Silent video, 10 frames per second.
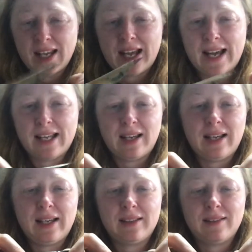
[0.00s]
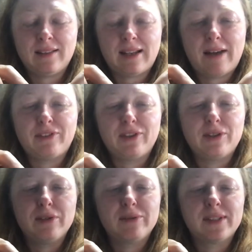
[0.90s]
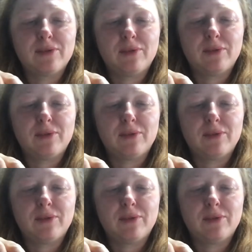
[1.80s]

And after you use, it,